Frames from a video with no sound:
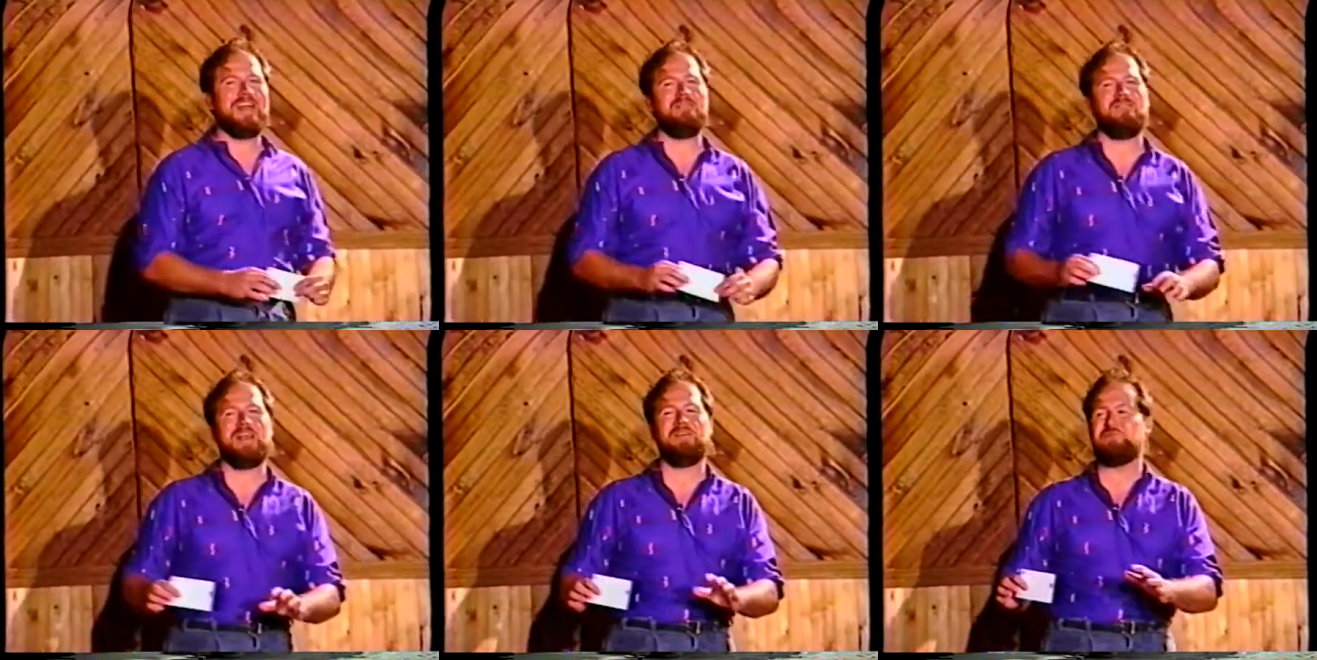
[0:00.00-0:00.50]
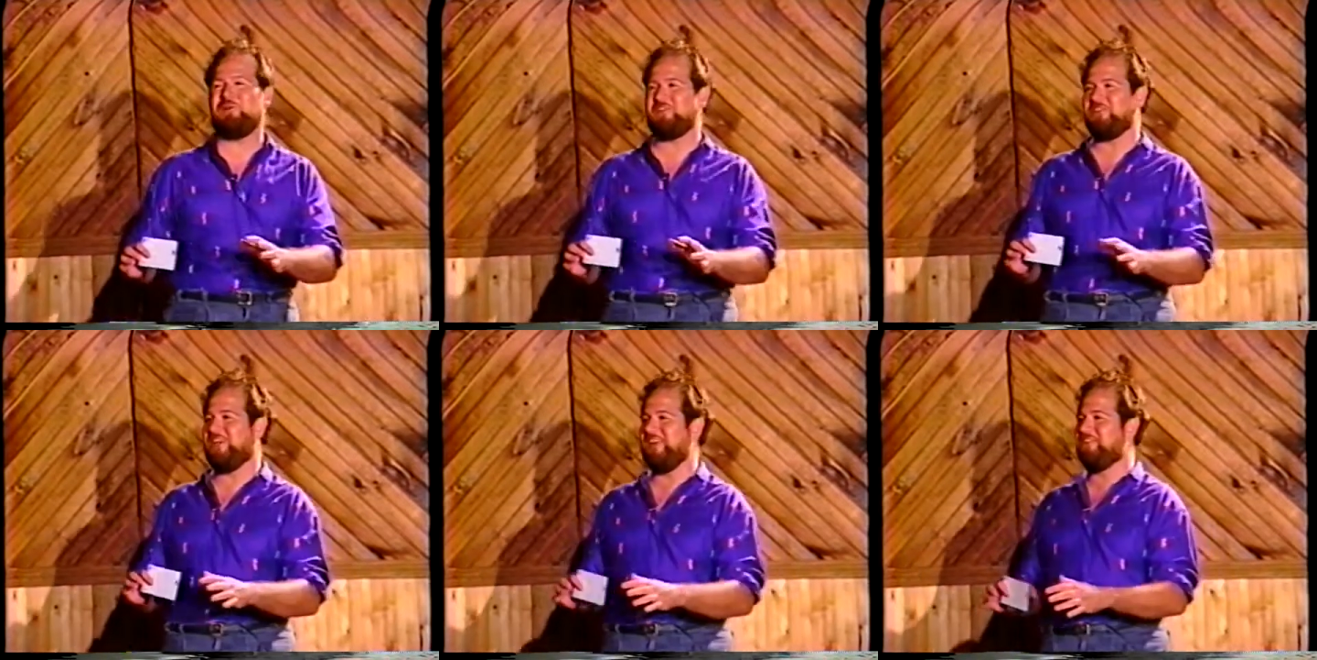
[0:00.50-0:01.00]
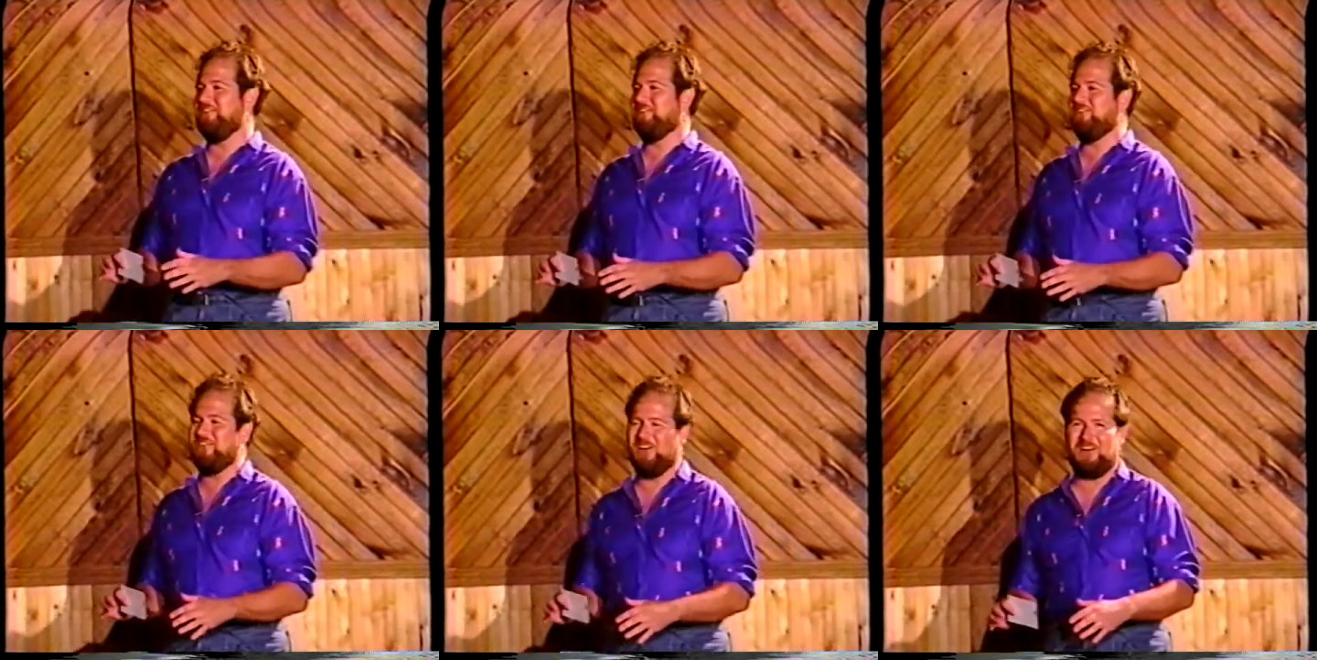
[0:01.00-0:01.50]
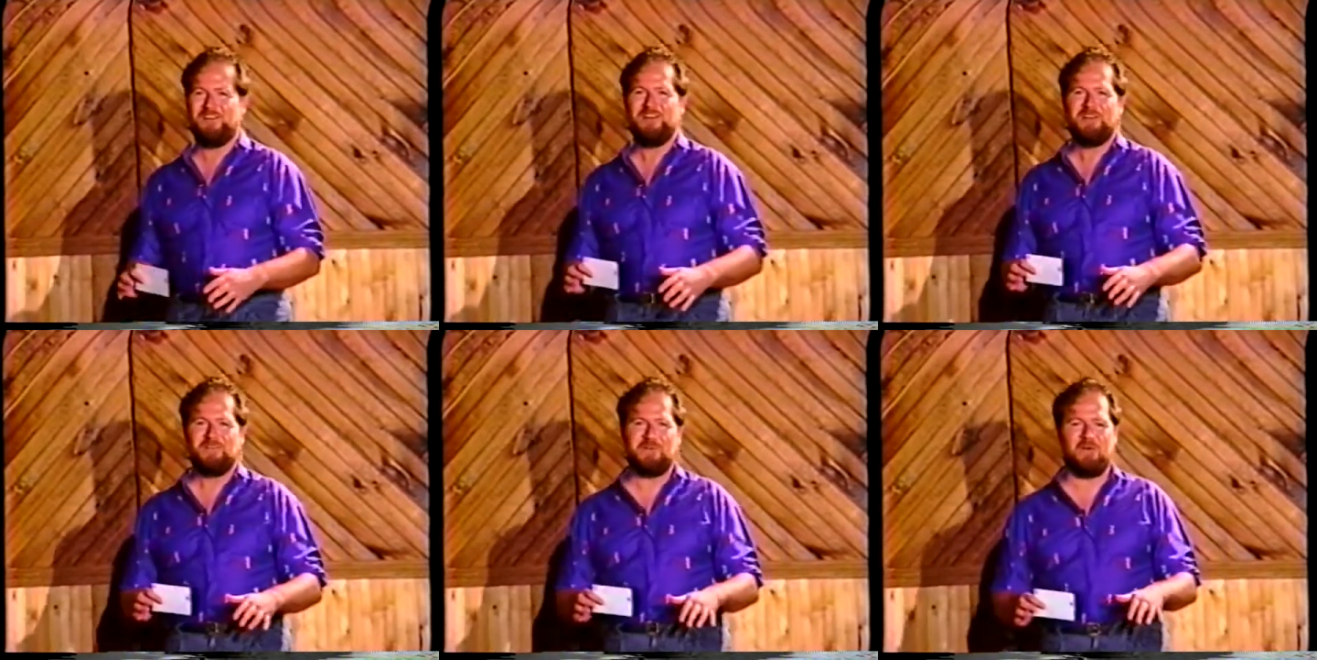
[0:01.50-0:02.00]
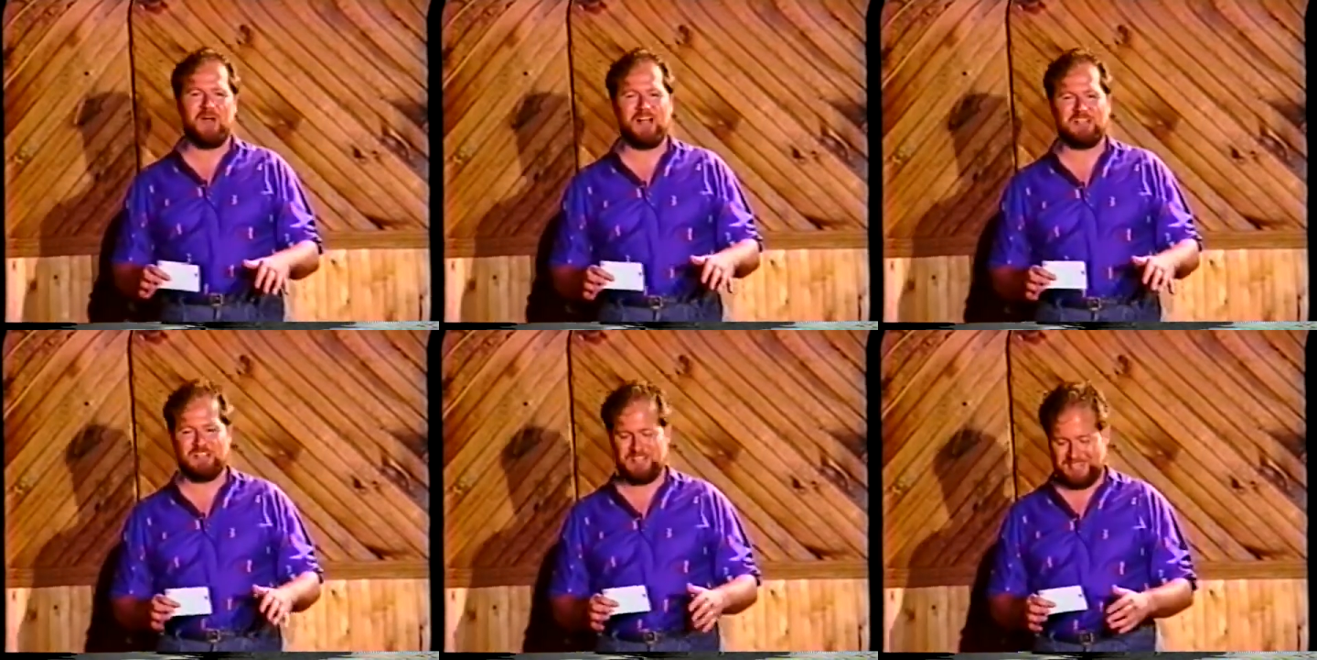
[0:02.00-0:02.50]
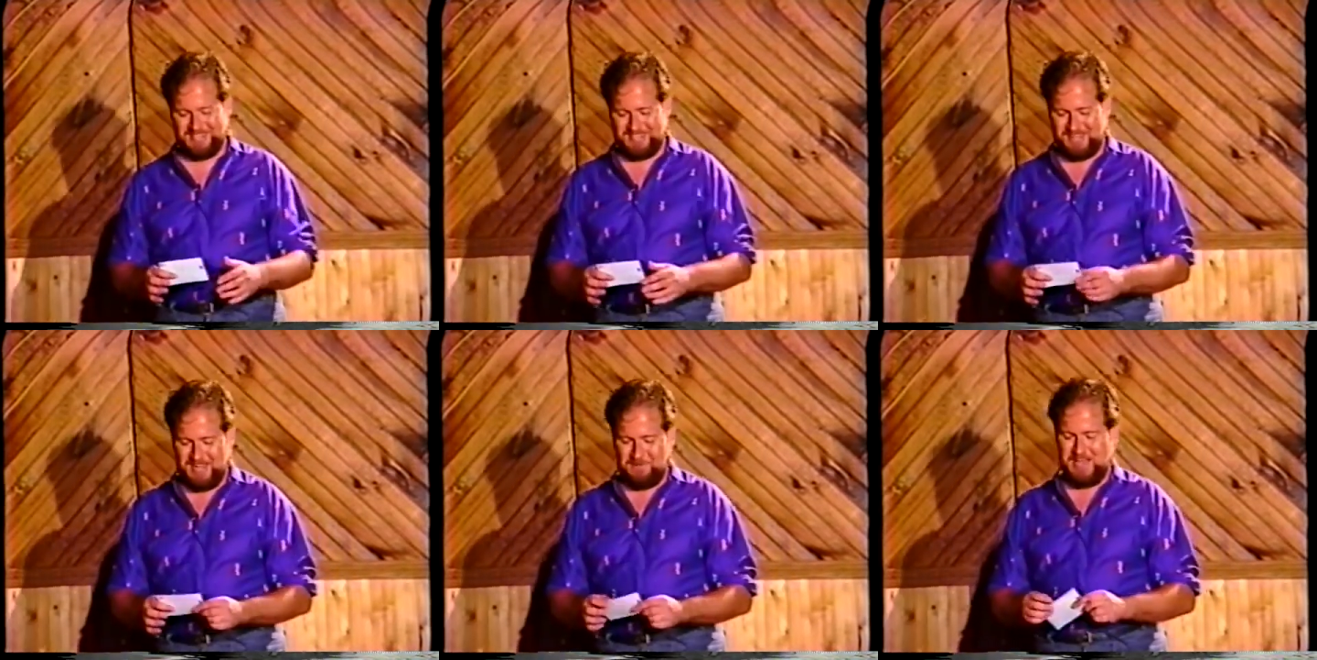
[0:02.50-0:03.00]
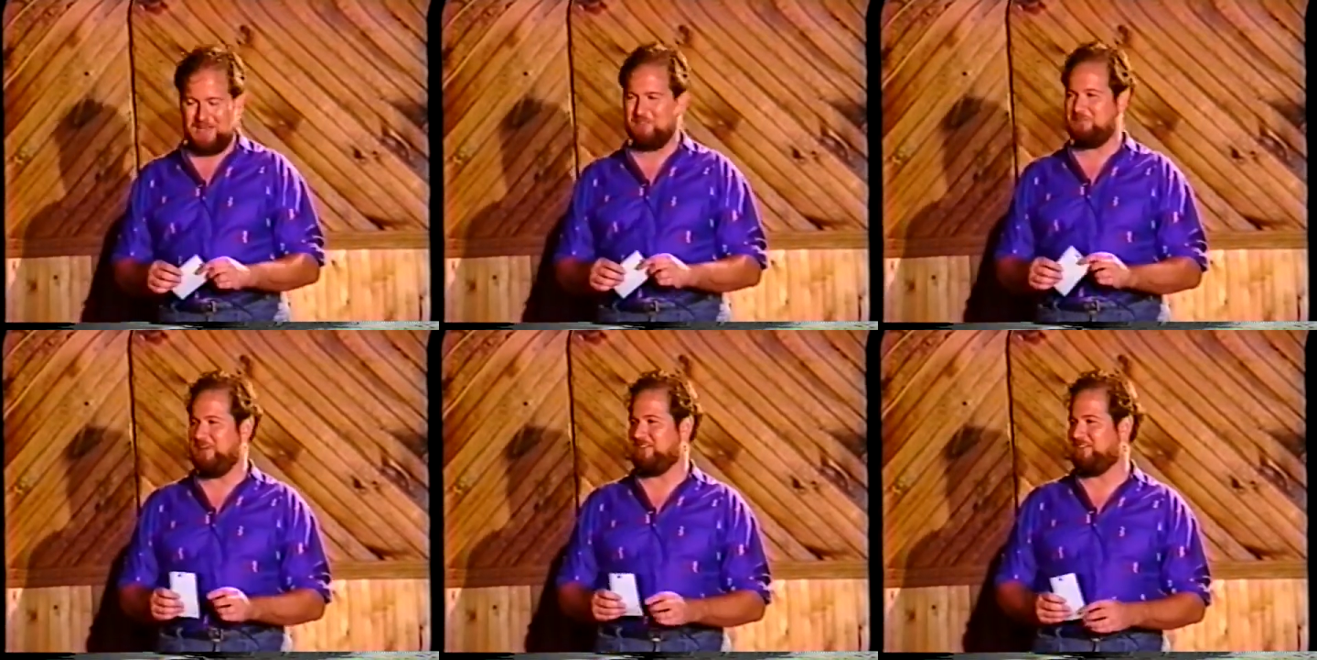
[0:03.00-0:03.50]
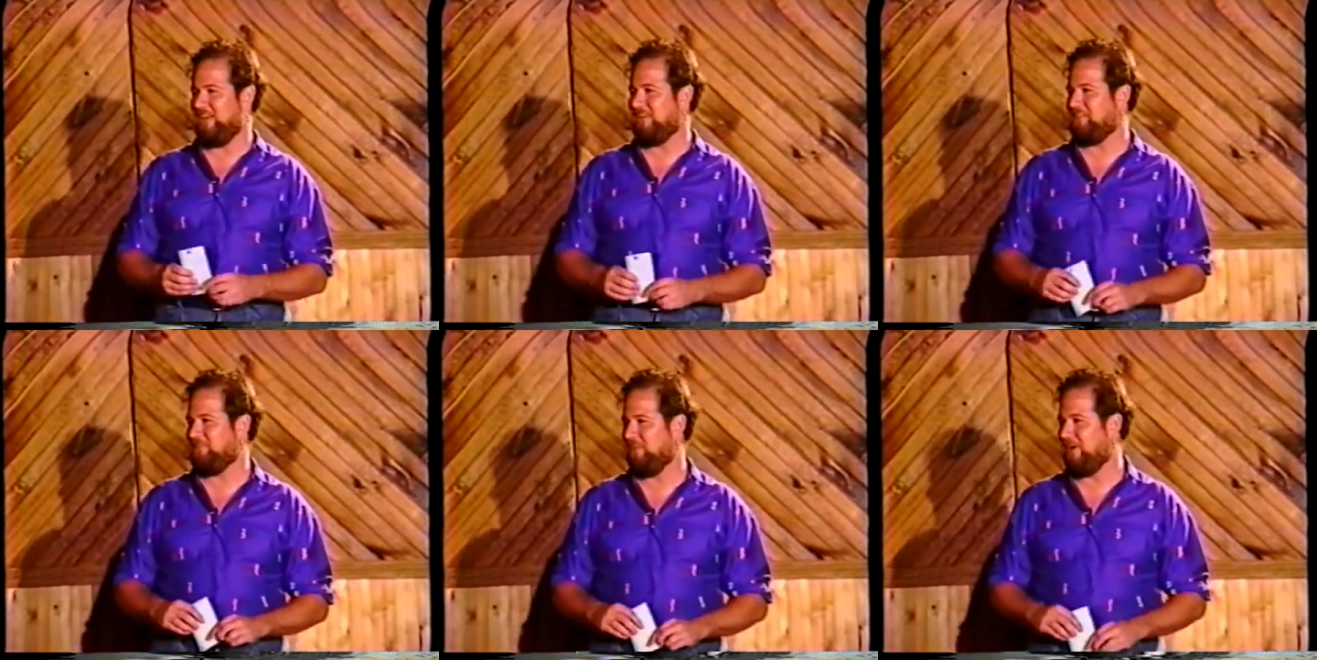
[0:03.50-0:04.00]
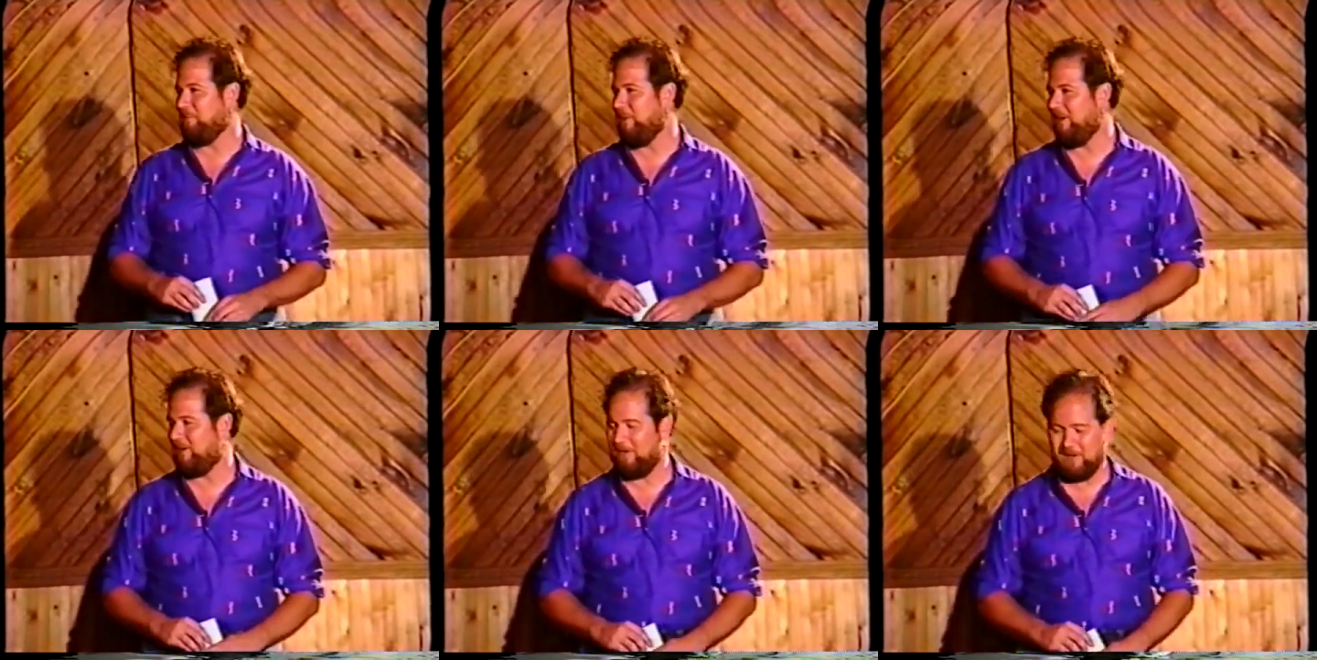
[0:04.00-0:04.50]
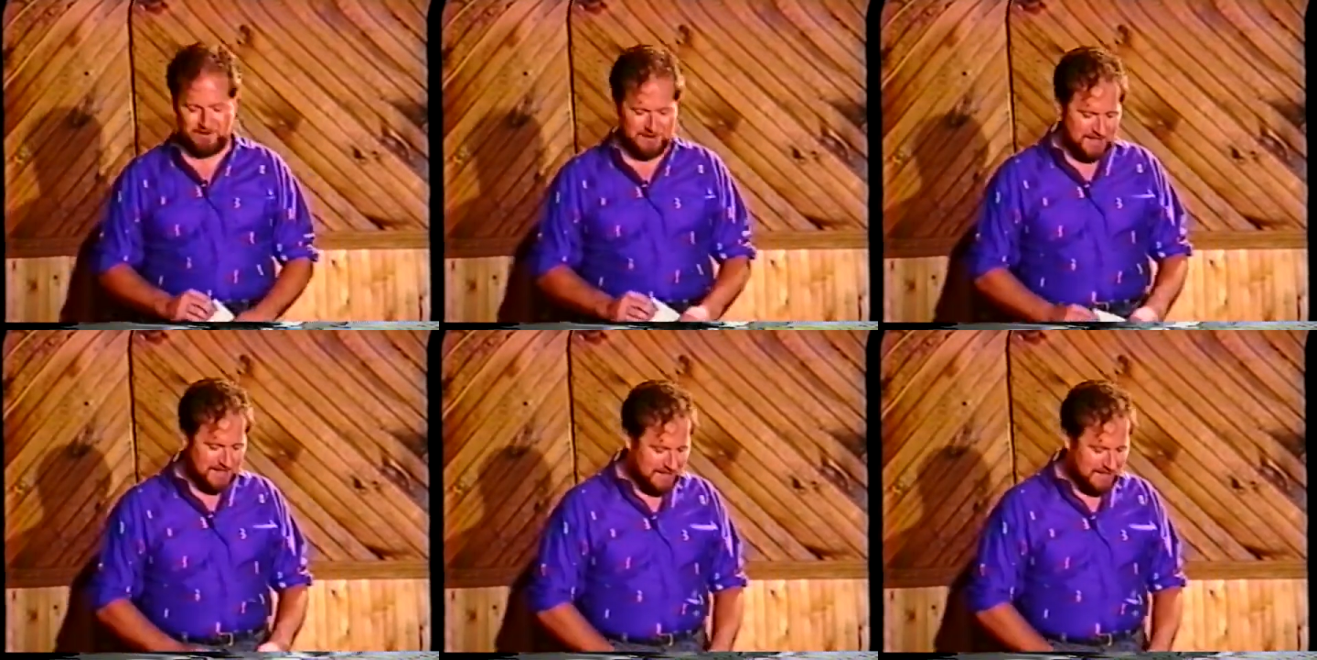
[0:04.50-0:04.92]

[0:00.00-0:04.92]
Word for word: oh, we have we have special guests on the show. If you watch, and, and today we have a special guest for our barcode.